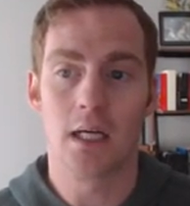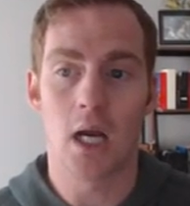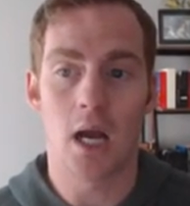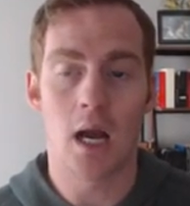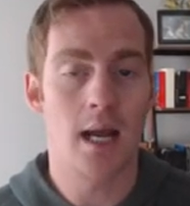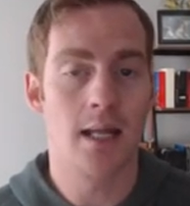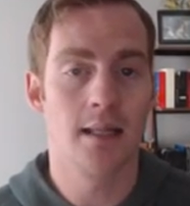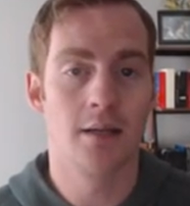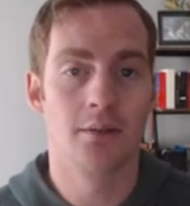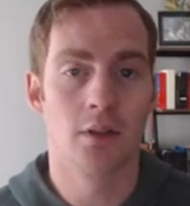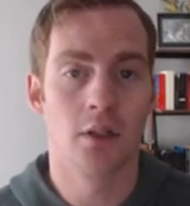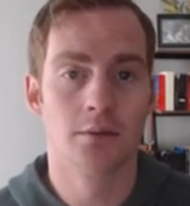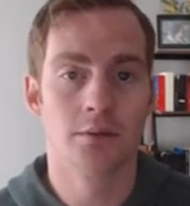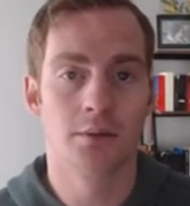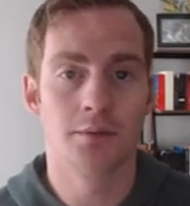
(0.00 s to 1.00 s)
high level
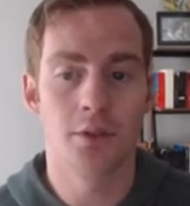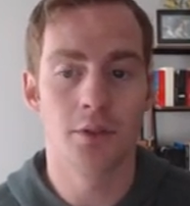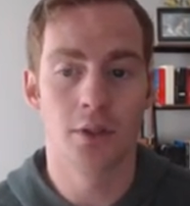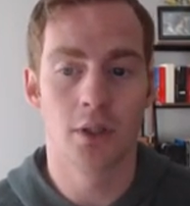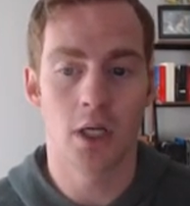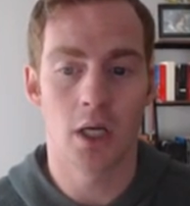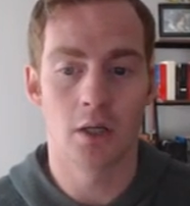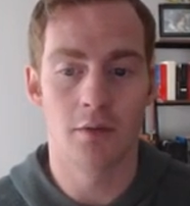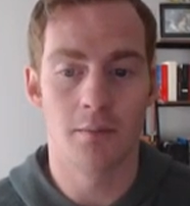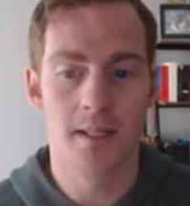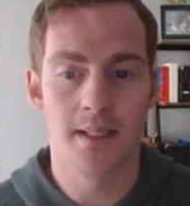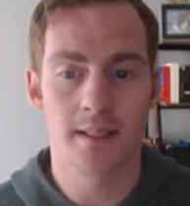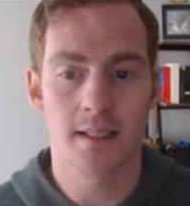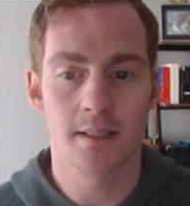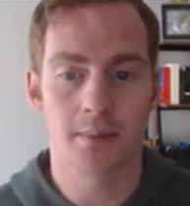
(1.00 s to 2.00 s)
overview of a
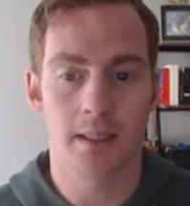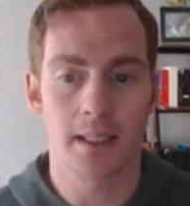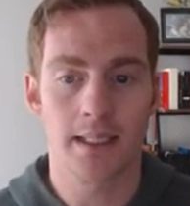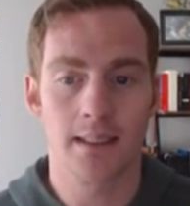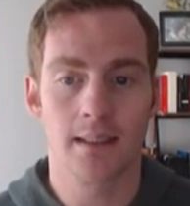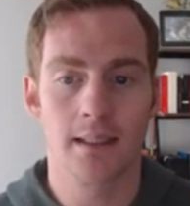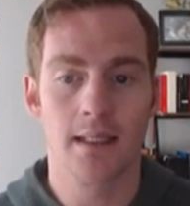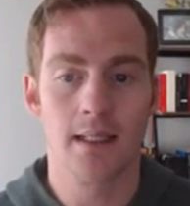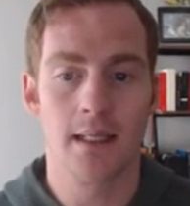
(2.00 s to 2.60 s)
business plan.